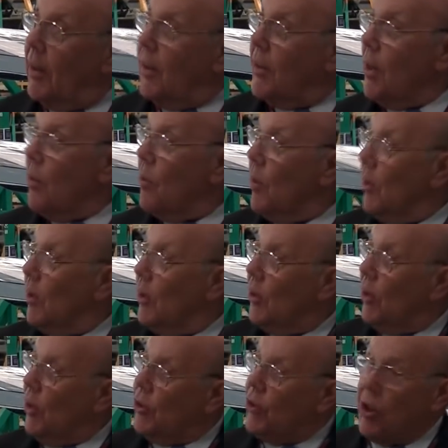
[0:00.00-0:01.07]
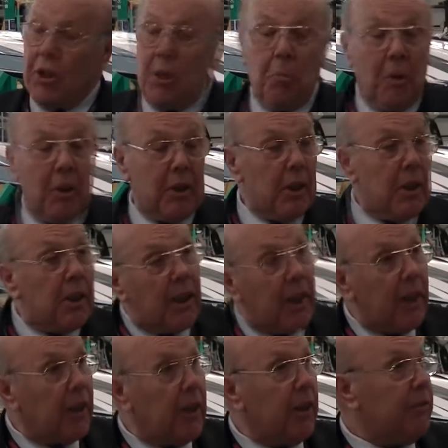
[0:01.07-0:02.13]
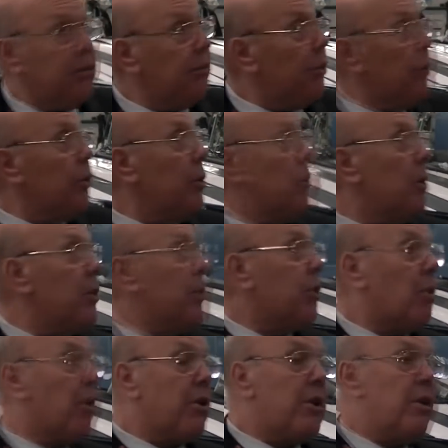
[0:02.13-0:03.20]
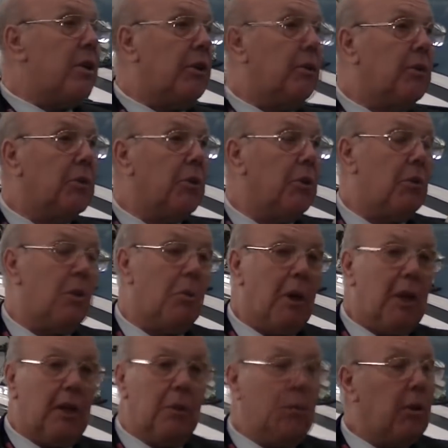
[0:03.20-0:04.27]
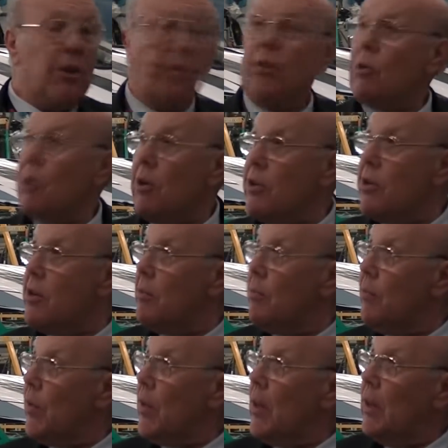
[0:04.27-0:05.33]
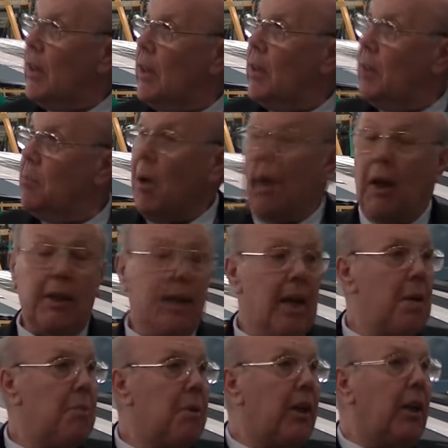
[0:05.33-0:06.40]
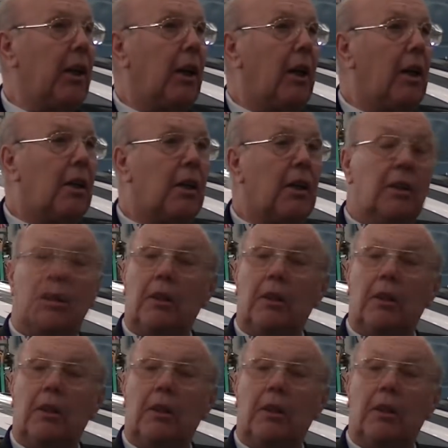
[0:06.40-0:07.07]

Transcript: So, she's depicted in an aircraft of 41 Squadron, which was a Battle of Britain squadron. Pilot named Eric Locke.